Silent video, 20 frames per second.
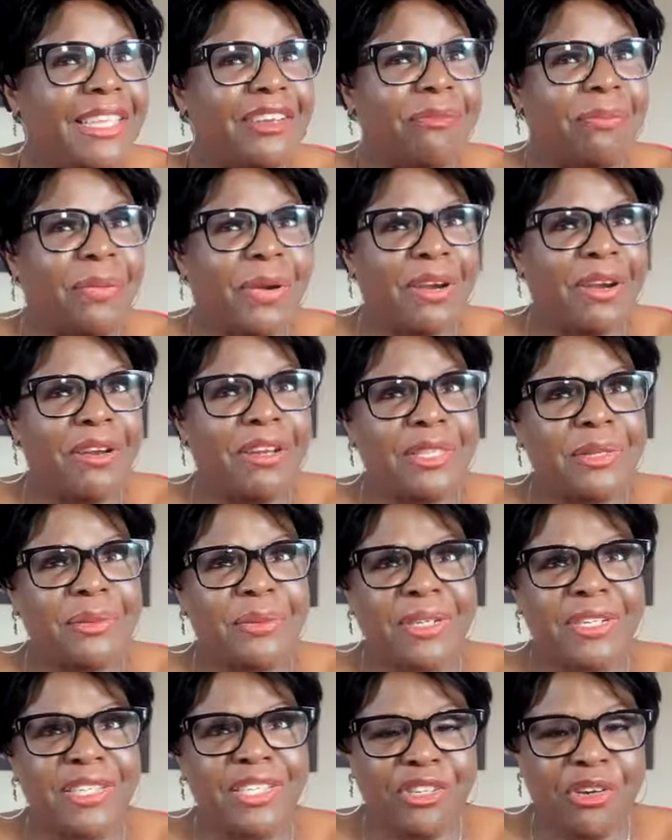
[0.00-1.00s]
Your parents
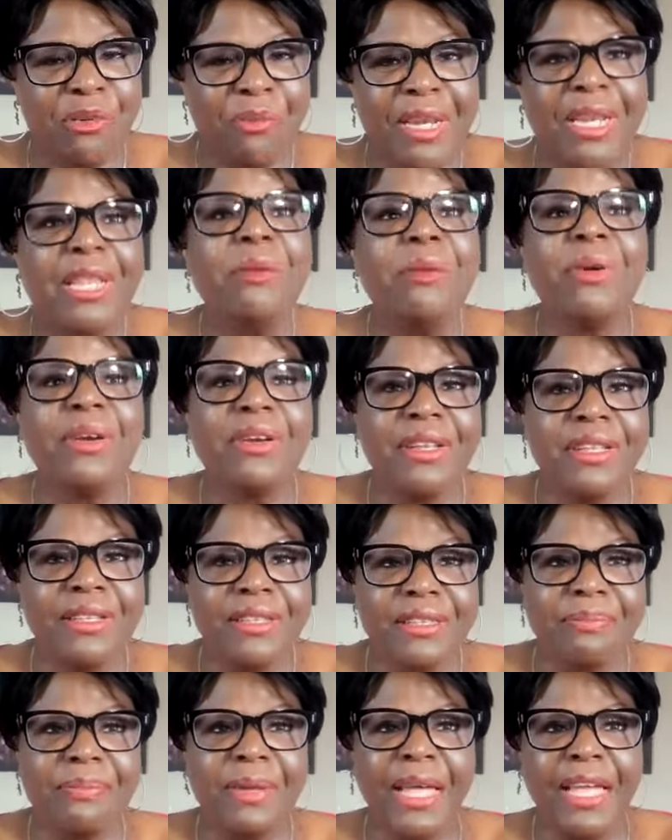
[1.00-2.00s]
were German
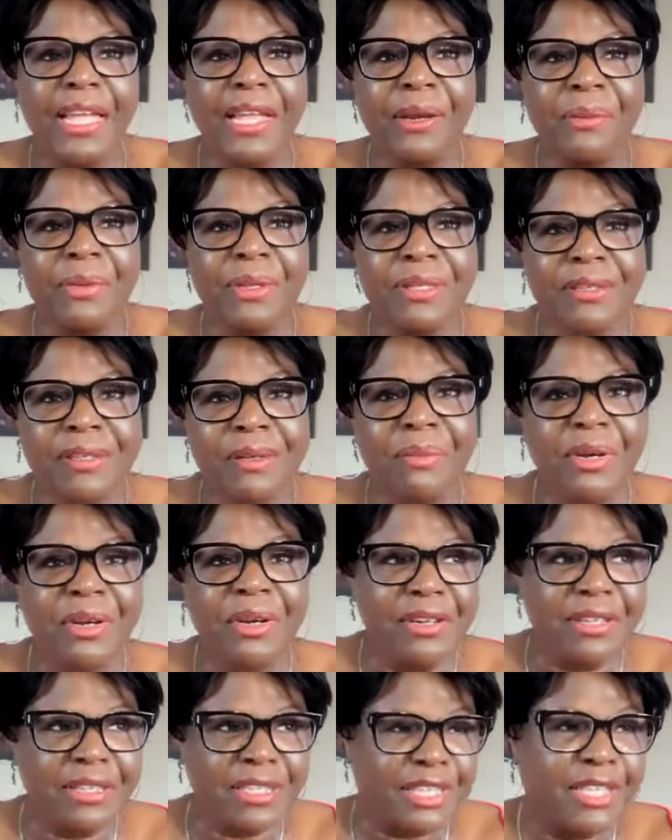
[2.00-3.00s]
immigrants. Mine was
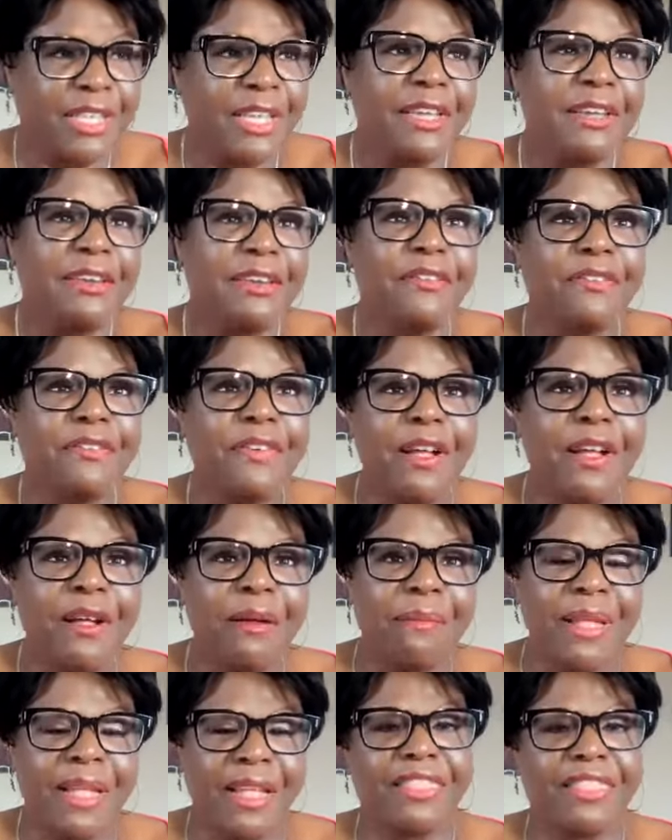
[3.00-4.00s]
immigrants
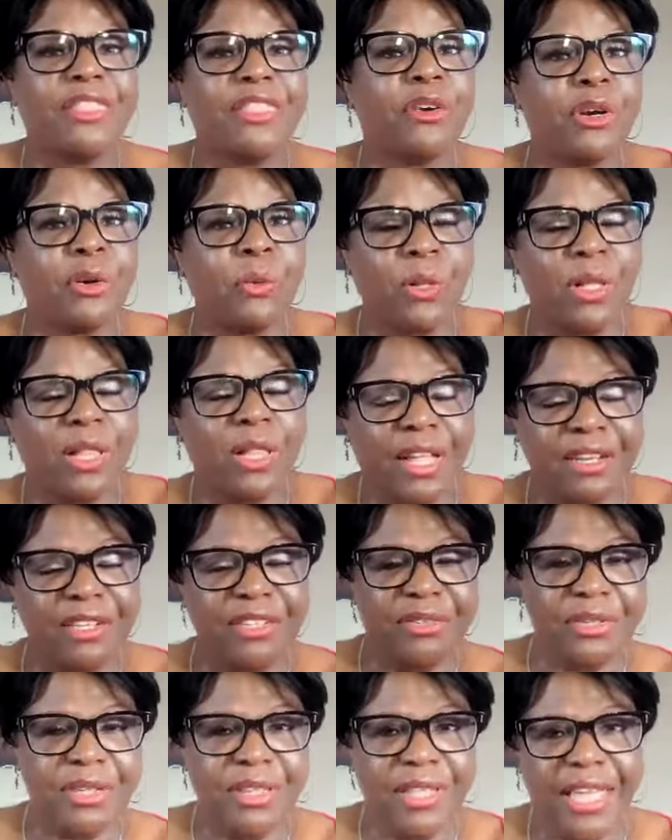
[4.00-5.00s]
from a third world
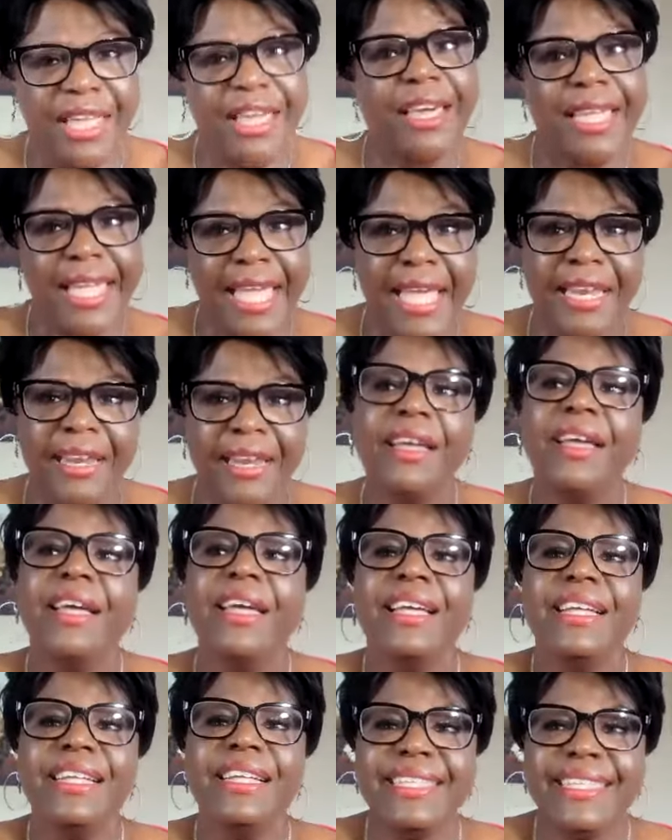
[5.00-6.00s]
country like Guyana.
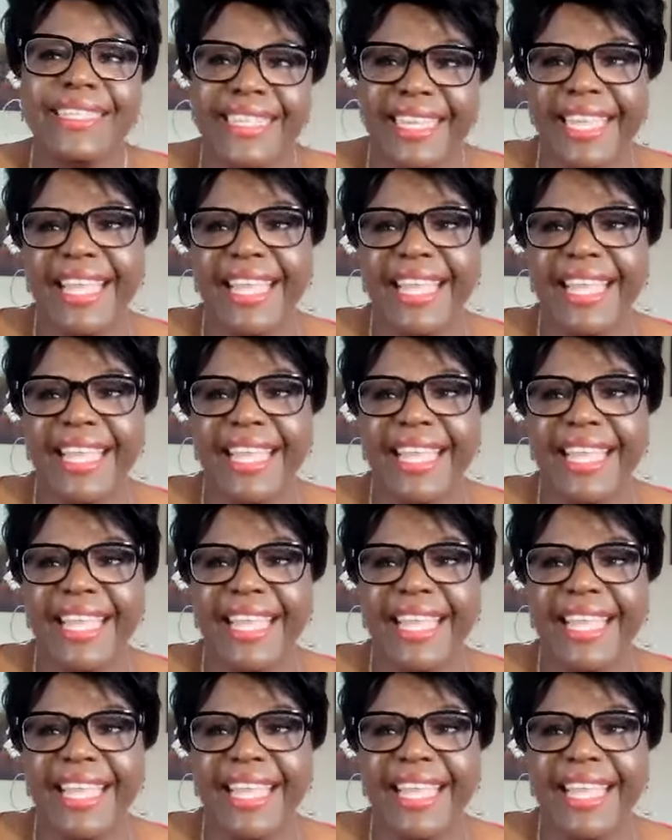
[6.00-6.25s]
So